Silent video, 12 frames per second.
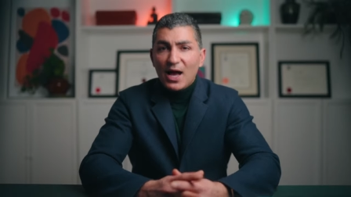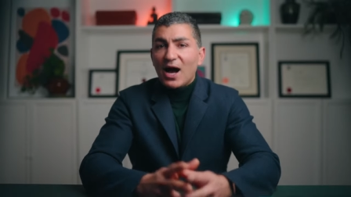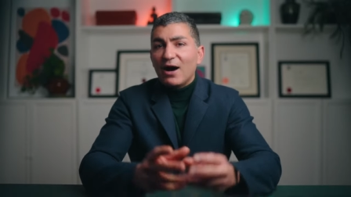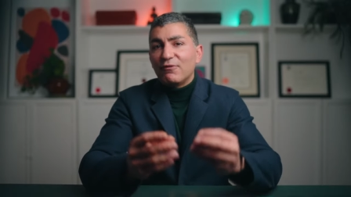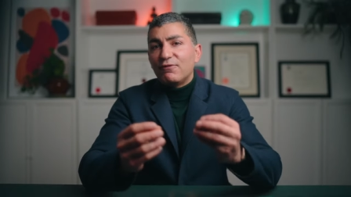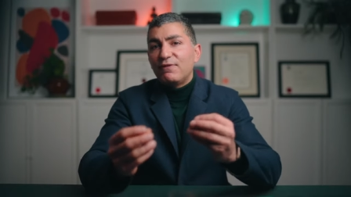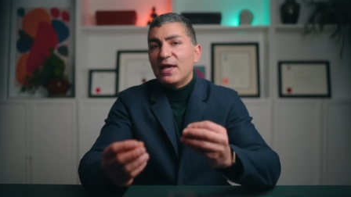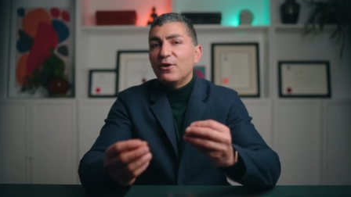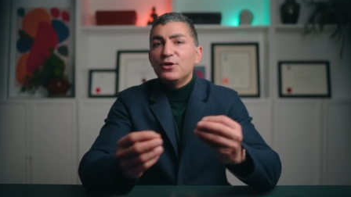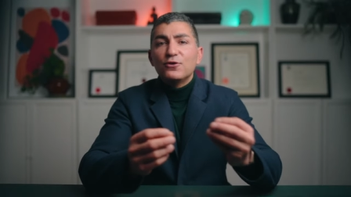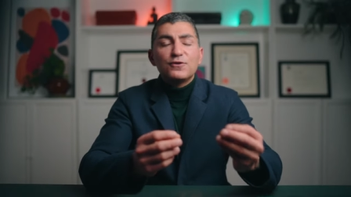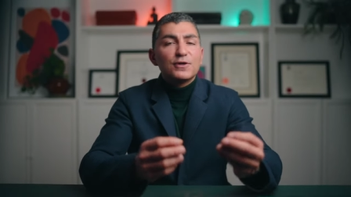A
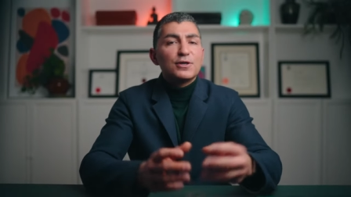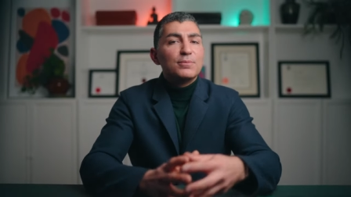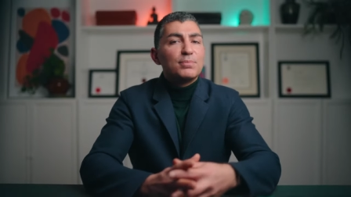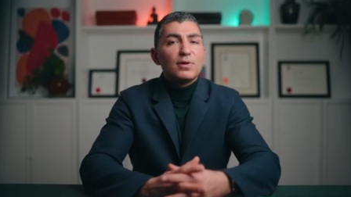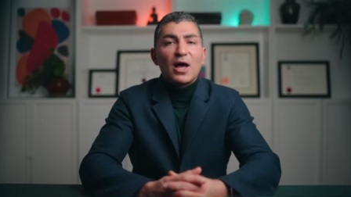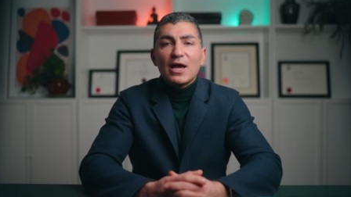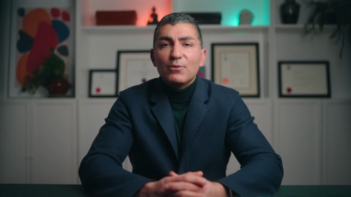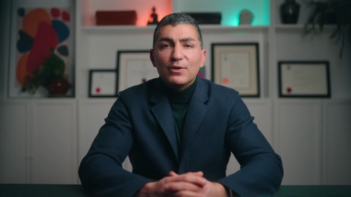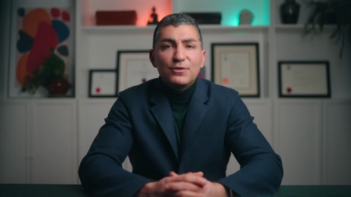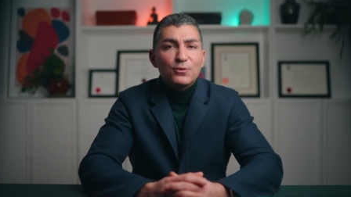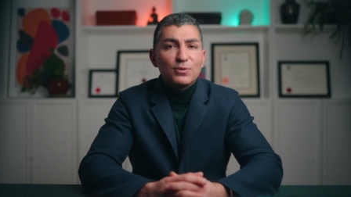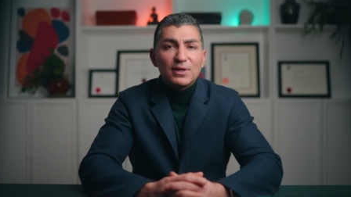failure to comply
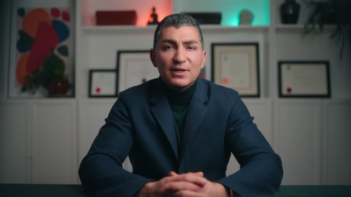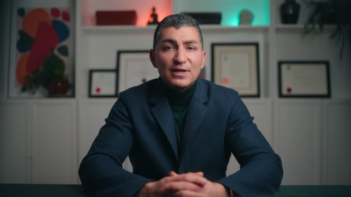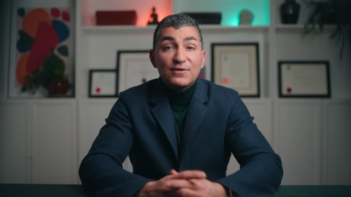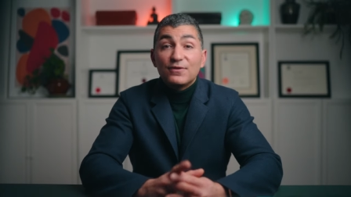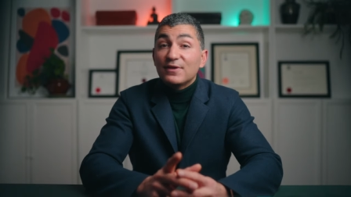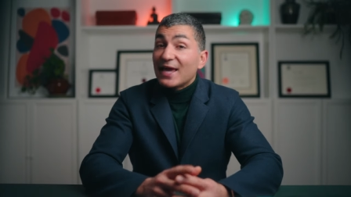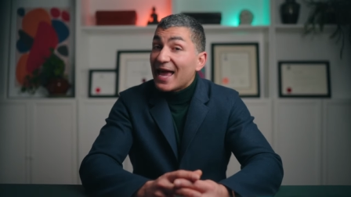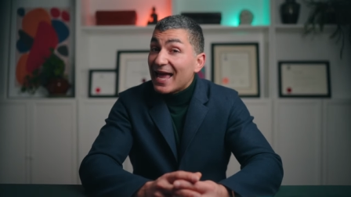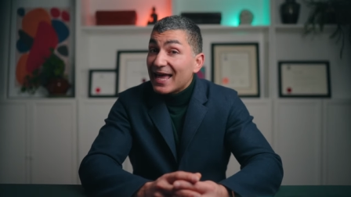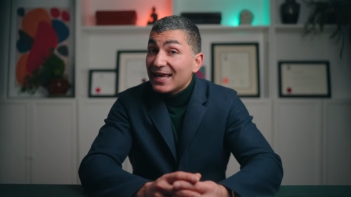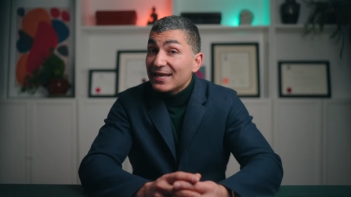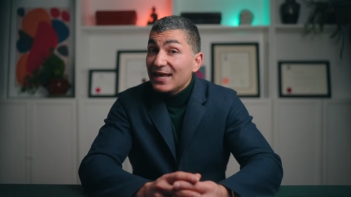with your release
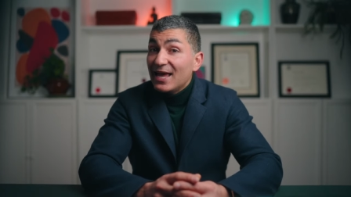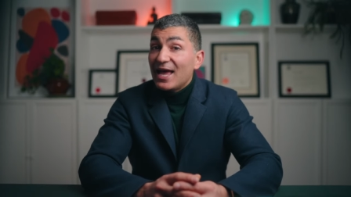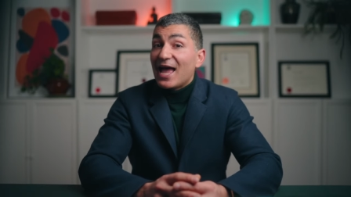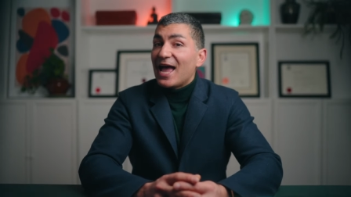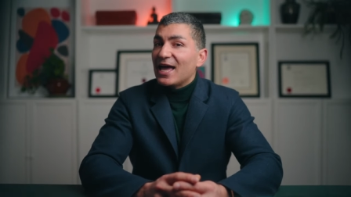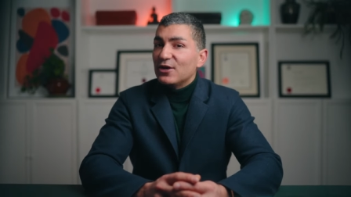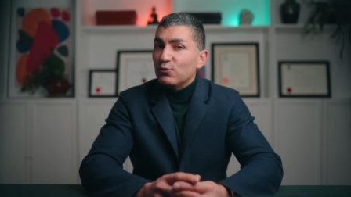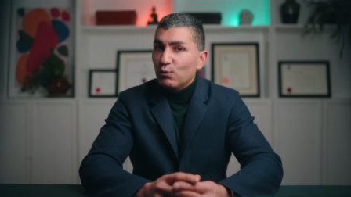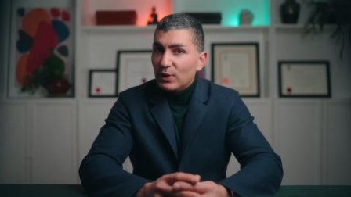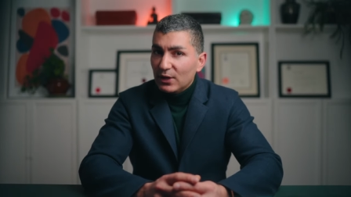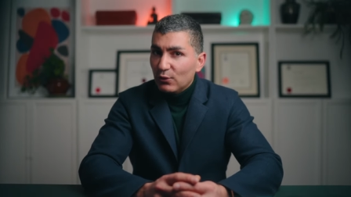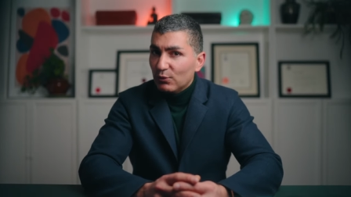can and
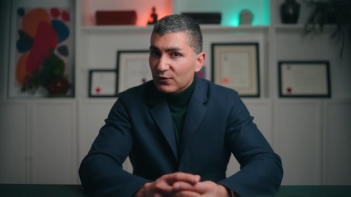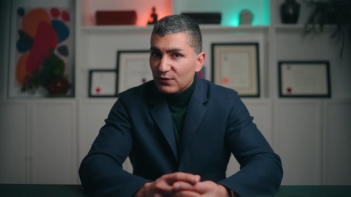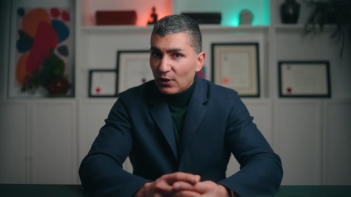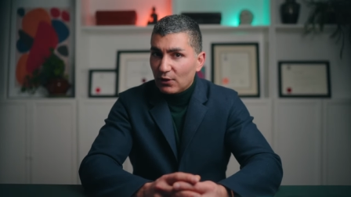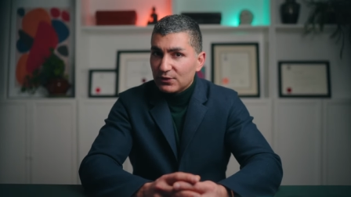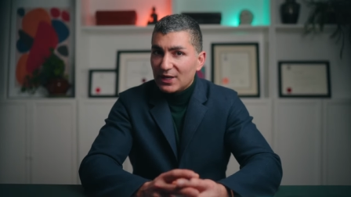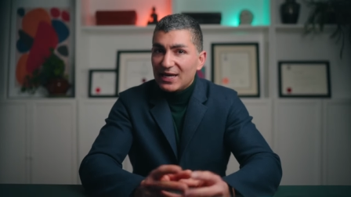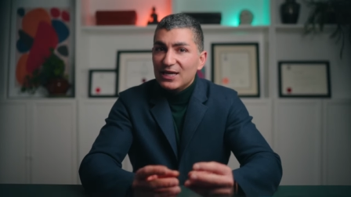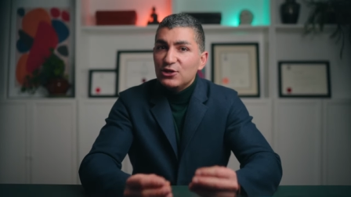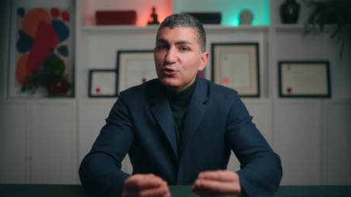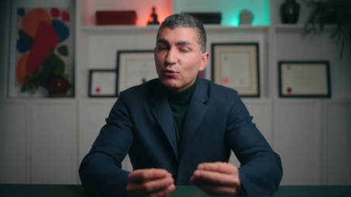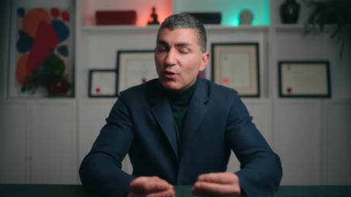will result
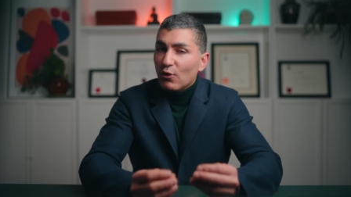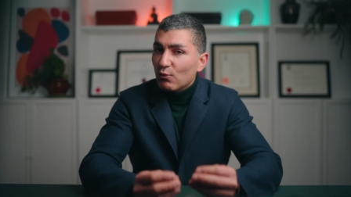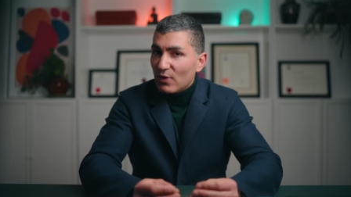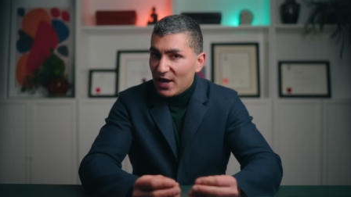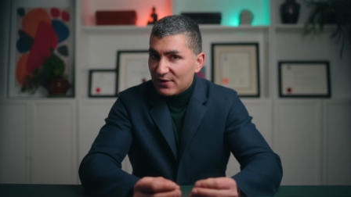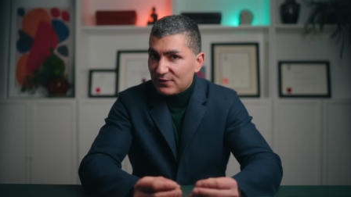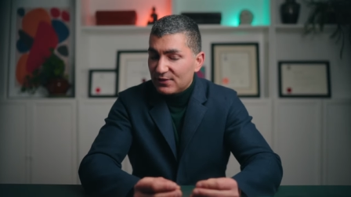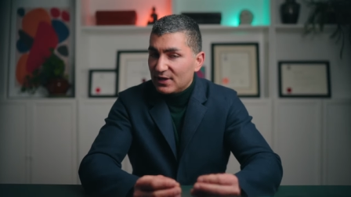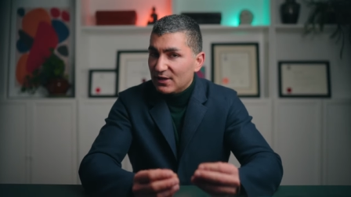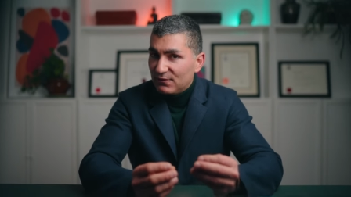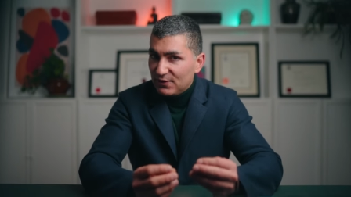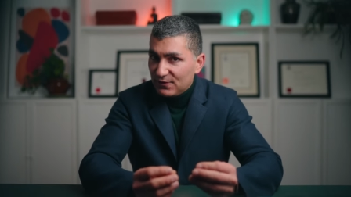in your arrest
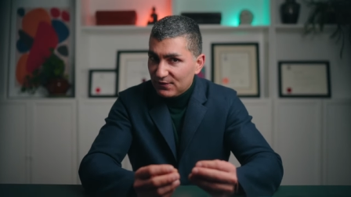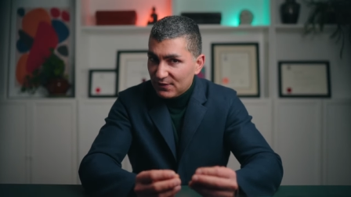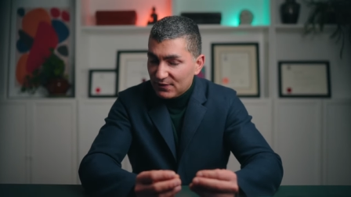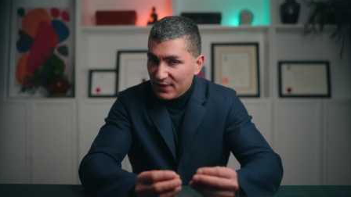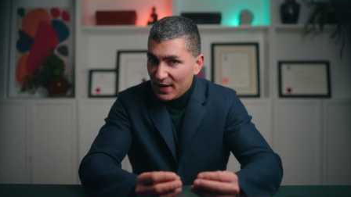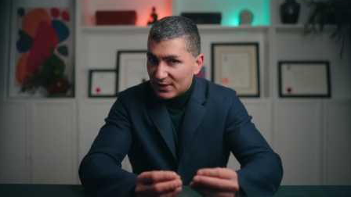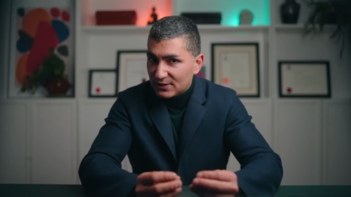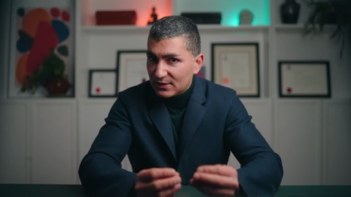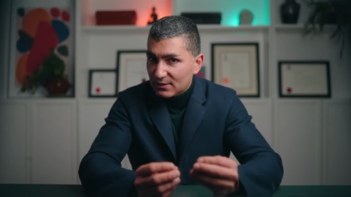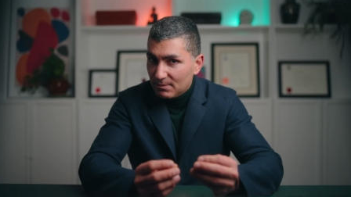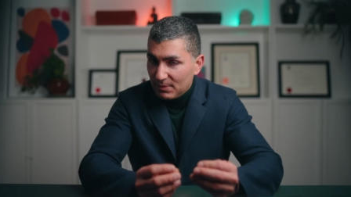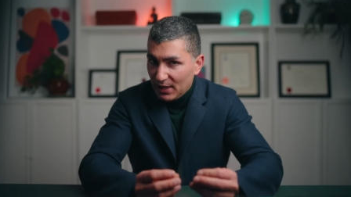if it's
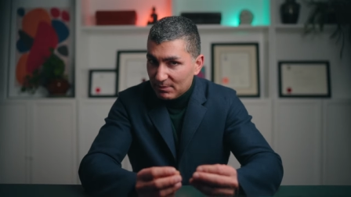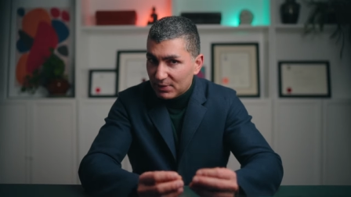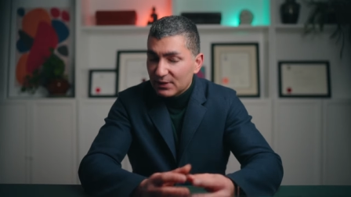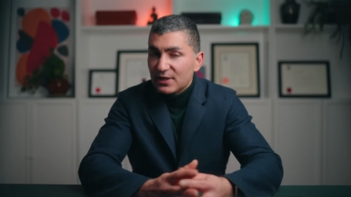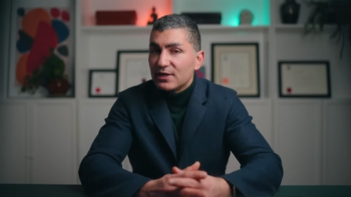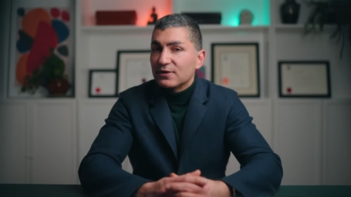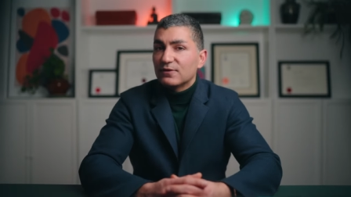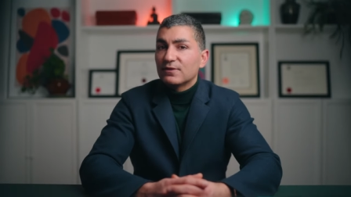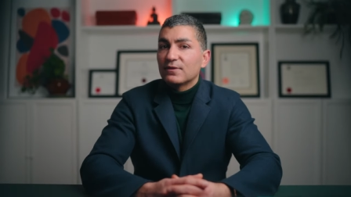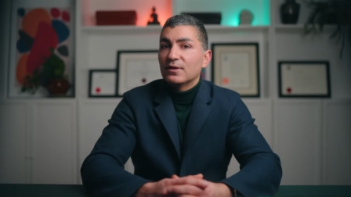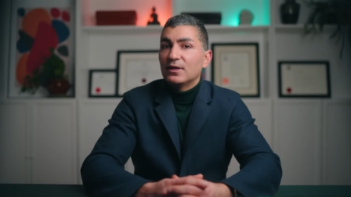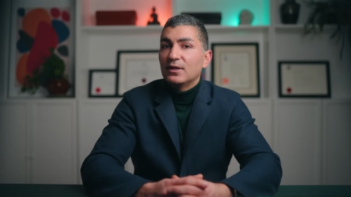detected by police.